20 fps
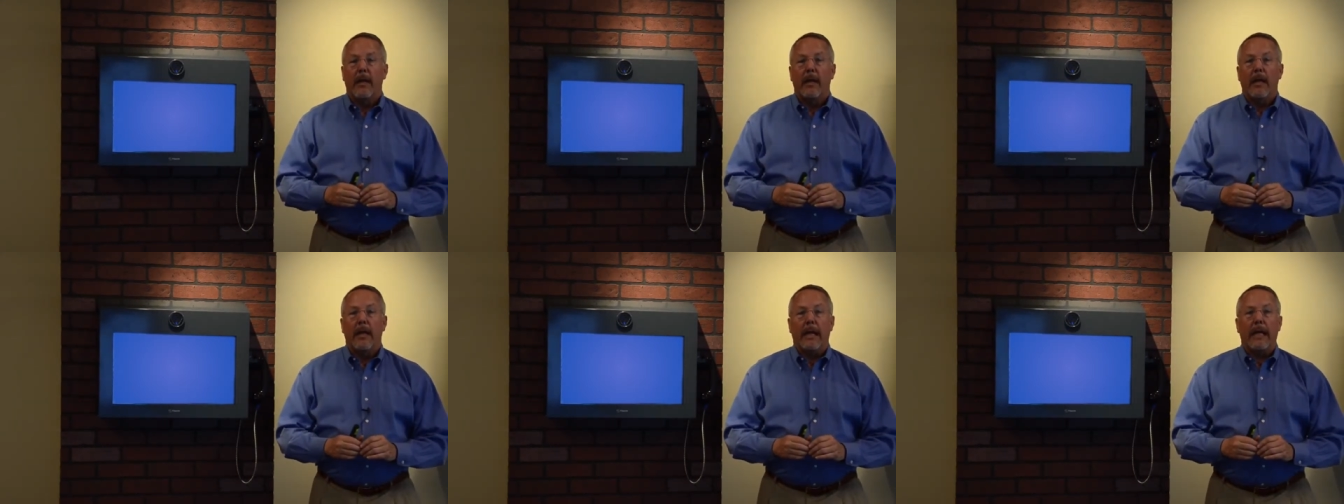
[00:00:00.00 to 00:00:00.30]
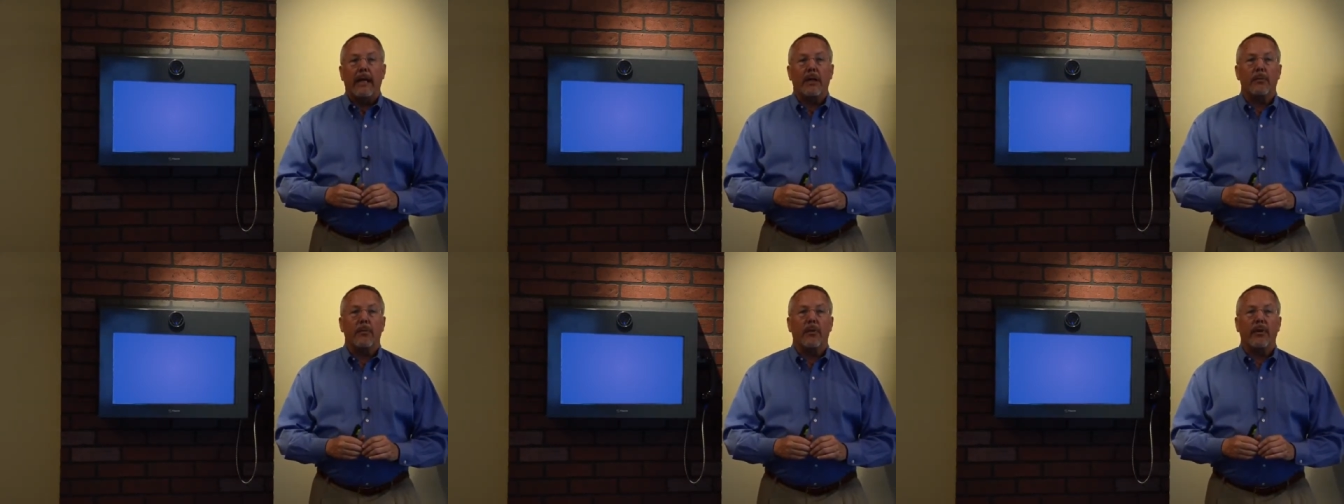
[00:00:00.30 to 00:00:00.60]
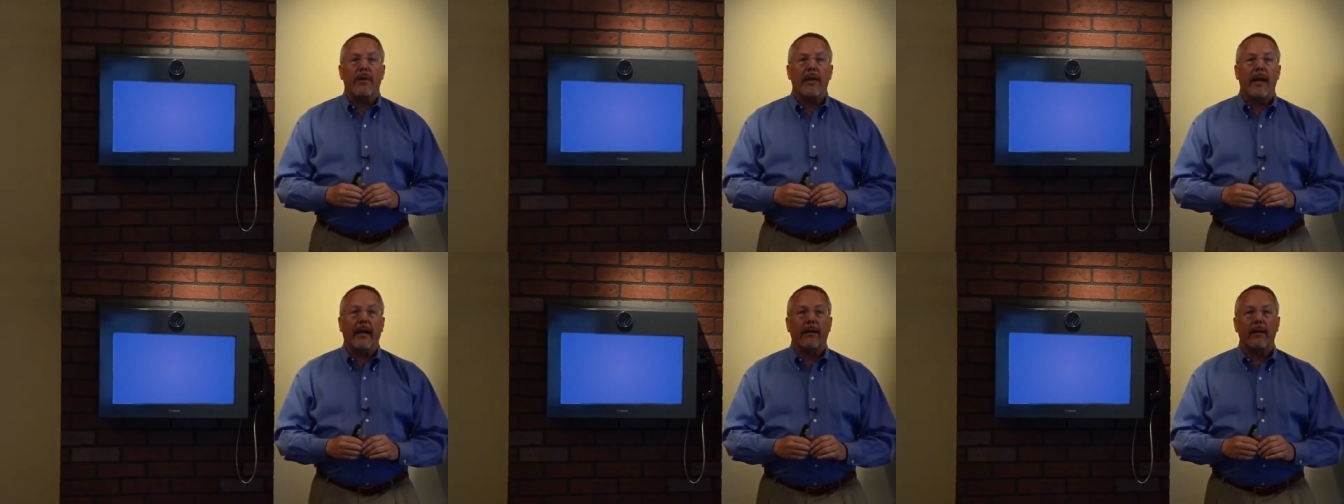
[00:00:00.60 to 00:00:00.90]
is
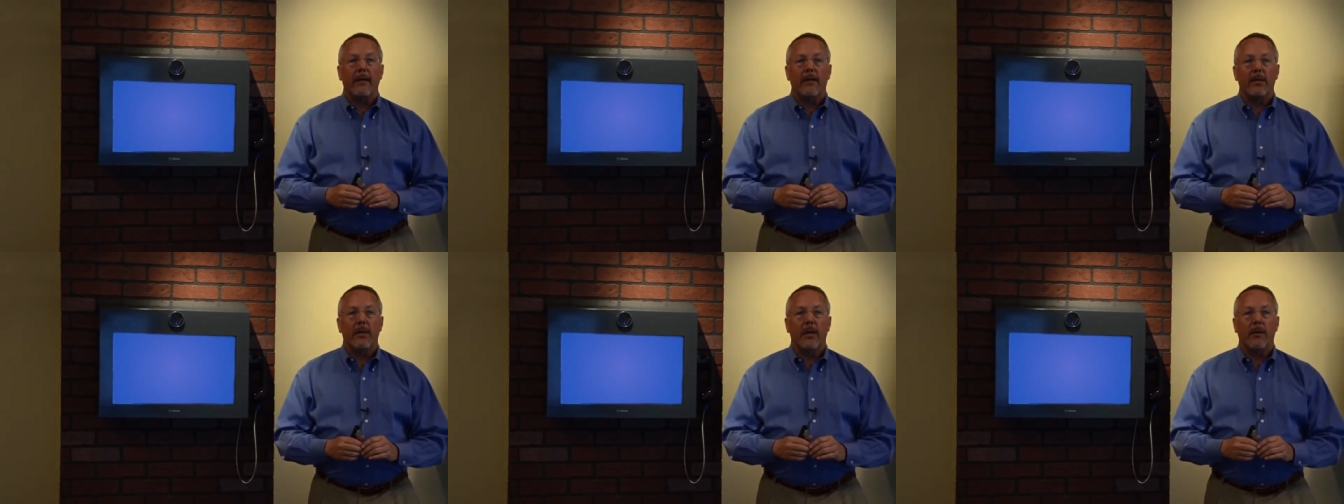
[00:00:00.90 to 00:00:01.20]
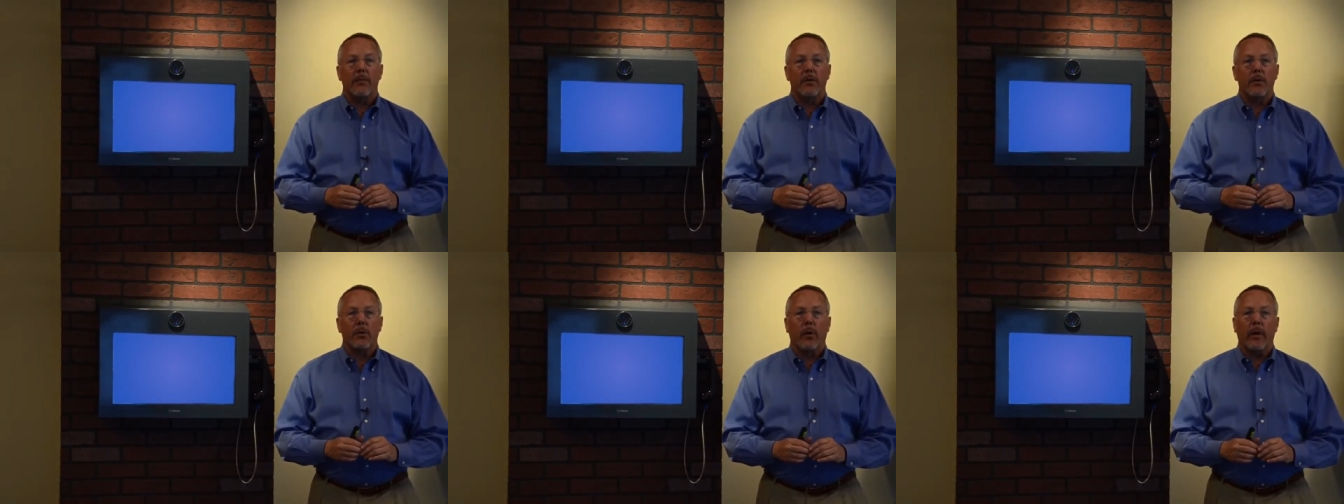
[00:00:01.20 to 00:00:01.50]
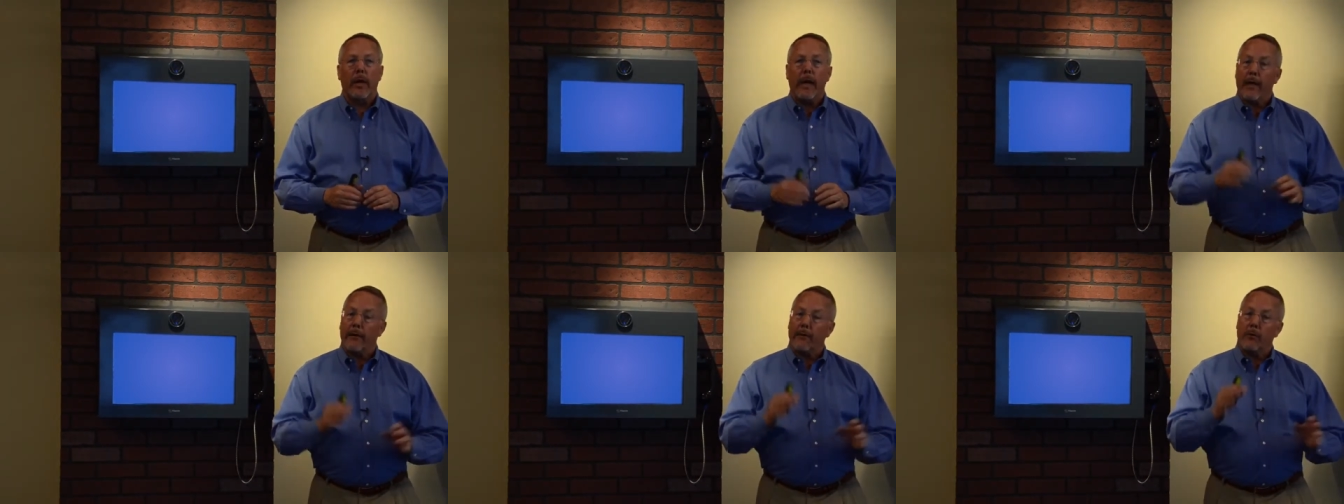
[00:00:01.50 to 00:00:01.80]
protected in some
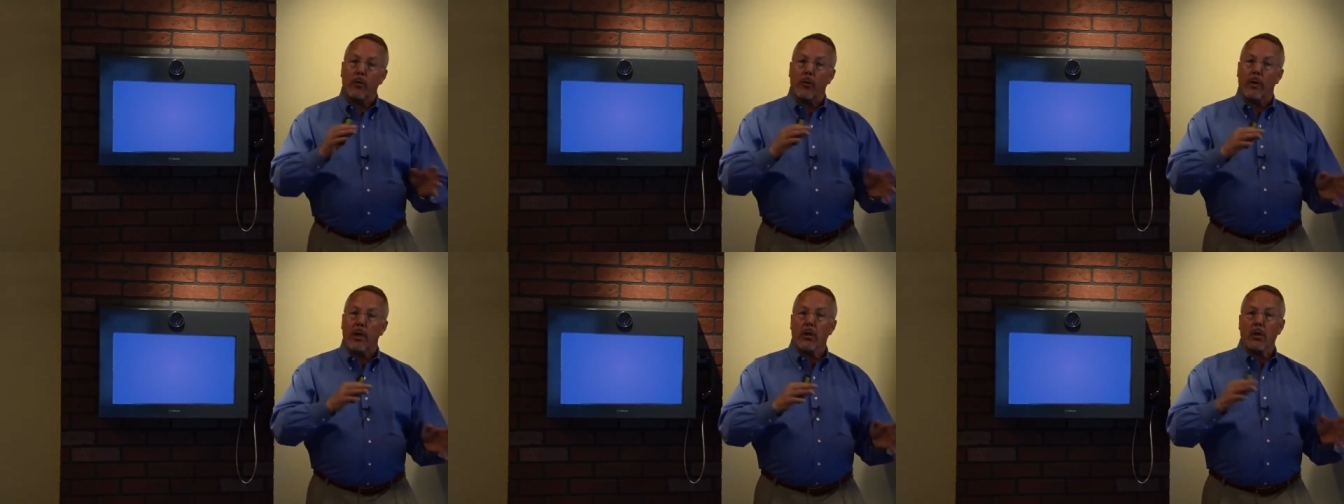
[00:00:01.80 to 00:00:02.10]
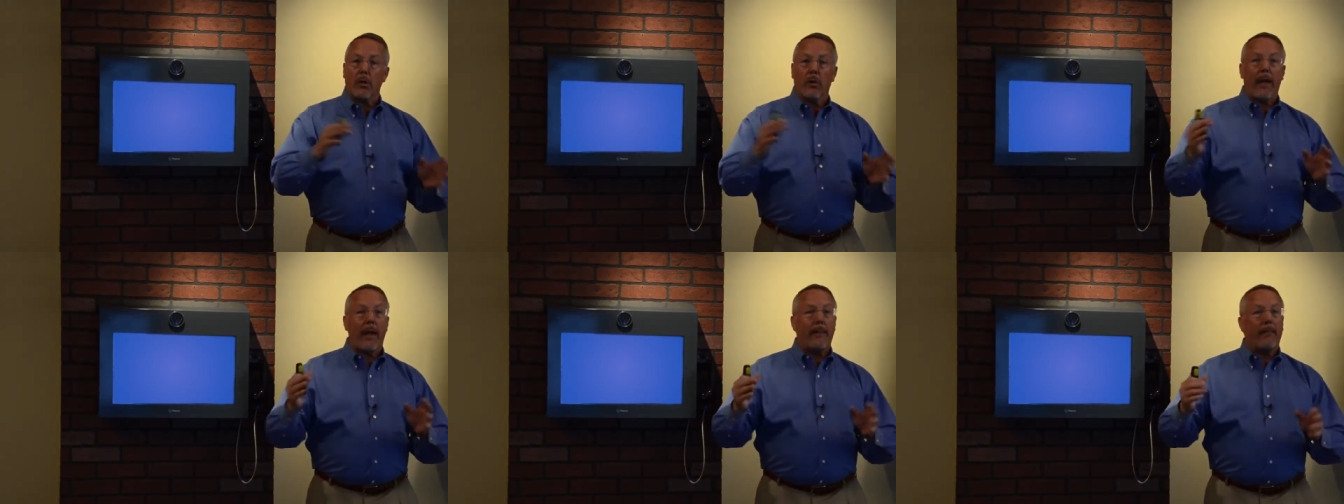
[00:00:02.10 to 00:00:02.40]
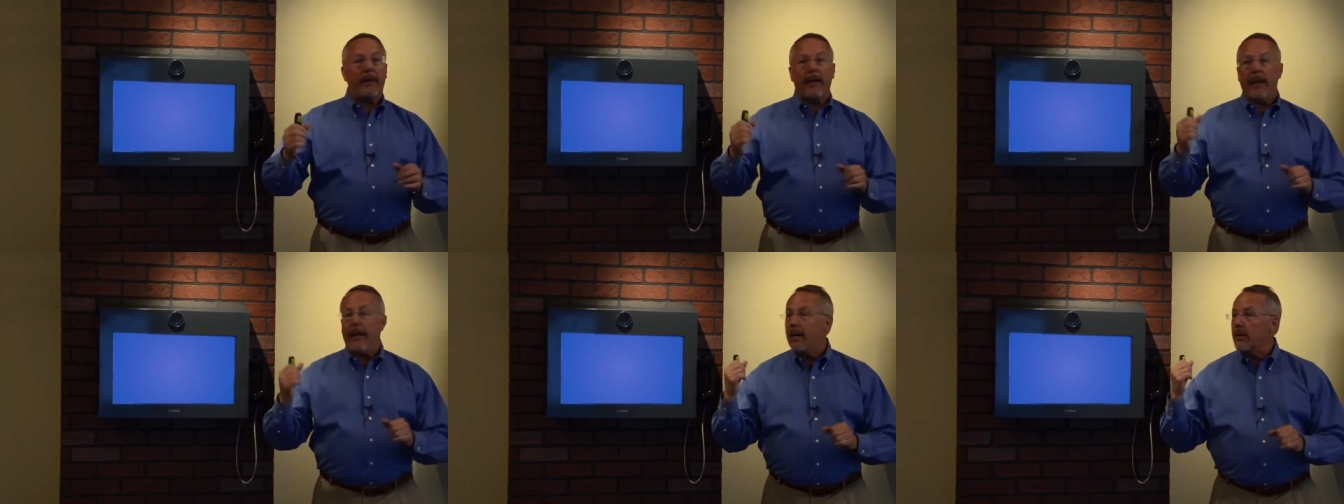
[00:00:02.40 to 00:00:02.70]
sort. Now traditional
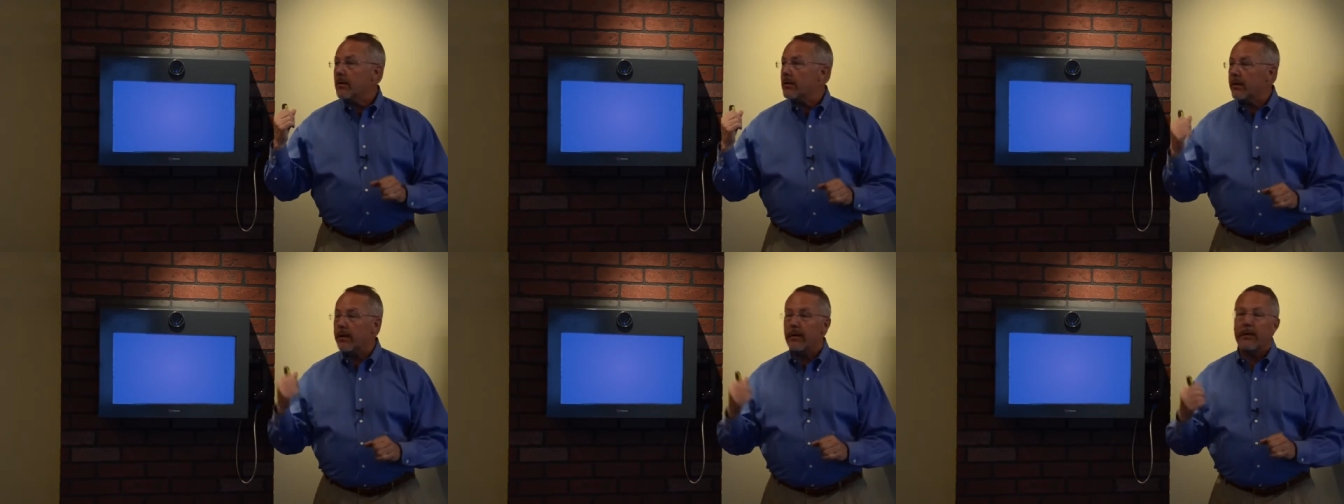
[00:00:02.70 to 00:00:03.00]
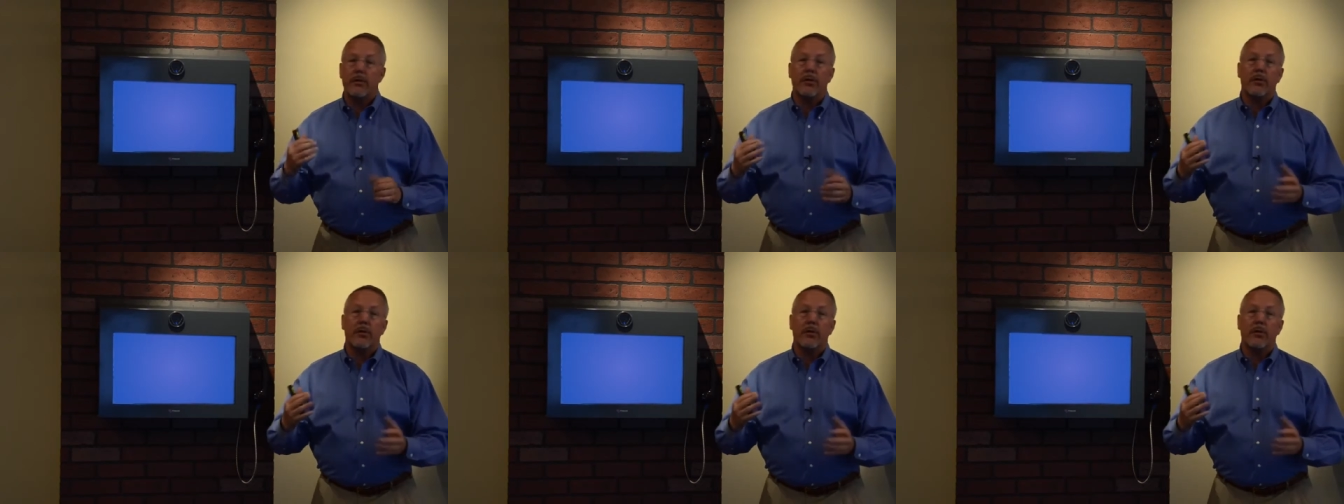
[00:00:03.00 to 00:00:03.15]
applications here,